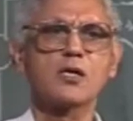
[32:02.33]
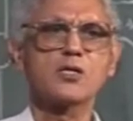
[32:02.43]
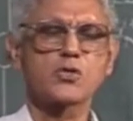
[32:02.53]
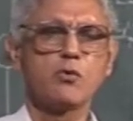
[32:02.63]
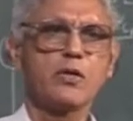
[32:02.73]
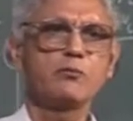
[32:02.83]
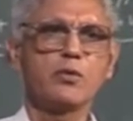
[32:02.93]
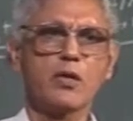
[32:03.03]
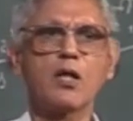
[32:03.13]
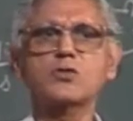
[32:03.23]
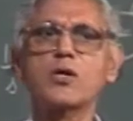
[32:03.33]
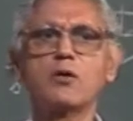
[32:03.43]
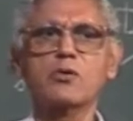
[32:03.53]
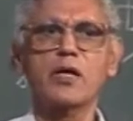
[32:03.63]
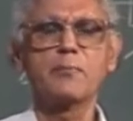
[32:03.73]
So, one will also have
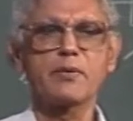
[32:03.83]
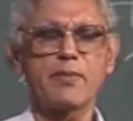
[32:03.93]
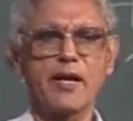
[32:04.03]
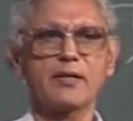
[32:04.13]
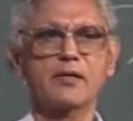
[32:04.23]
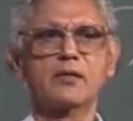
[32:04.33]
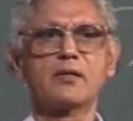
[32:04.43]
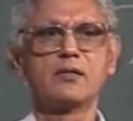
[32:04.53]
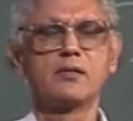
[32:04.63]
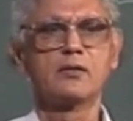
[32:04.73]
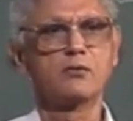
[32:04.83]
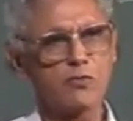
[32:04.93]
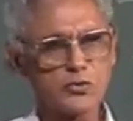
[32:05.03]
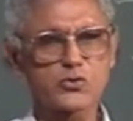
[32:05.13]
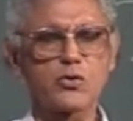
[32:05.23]
to keep in mind,
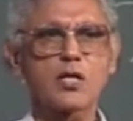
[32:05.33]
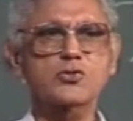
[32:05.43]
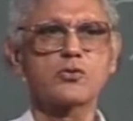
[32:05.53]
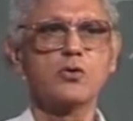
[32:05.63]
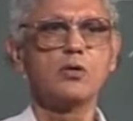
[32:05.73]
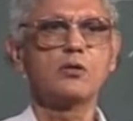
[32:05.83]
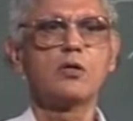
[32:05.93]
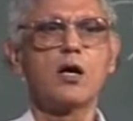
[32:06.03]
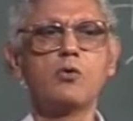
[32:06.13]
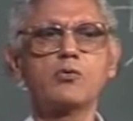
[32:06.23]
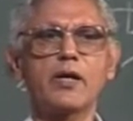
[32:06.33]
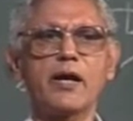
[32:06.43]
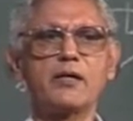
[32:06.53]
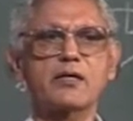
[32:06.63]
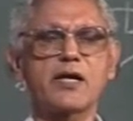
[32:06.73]
one should also know how to
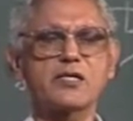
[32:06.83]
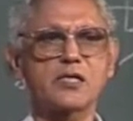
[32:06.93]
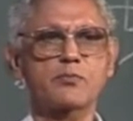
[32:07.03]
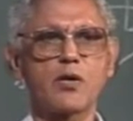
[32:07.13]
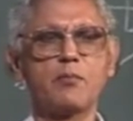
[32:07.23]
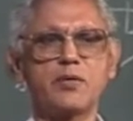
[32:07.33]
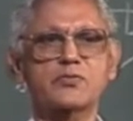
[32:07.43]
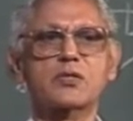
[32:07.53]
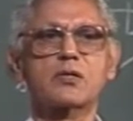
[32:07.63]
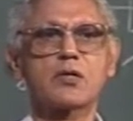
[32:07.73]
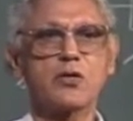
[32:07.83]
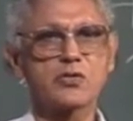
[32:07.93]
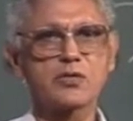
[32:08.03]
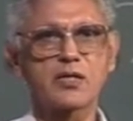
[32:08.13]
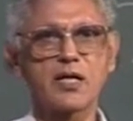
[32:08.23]
handle transient problems
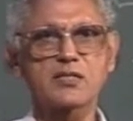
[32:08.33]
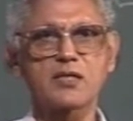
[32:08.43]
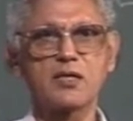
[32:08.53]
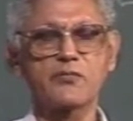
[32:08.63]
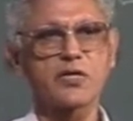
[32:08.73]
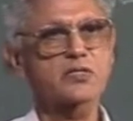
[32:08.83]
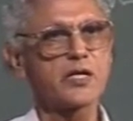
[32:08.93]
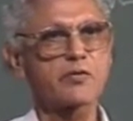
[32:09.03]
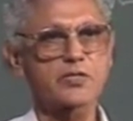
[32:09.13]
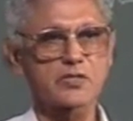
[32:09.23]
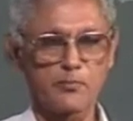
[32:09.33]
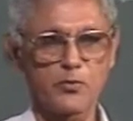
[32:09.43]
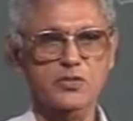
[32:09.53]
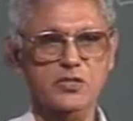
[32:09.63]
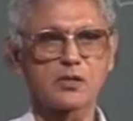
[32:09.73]
using the classical differential equation
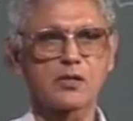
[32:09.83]
approach.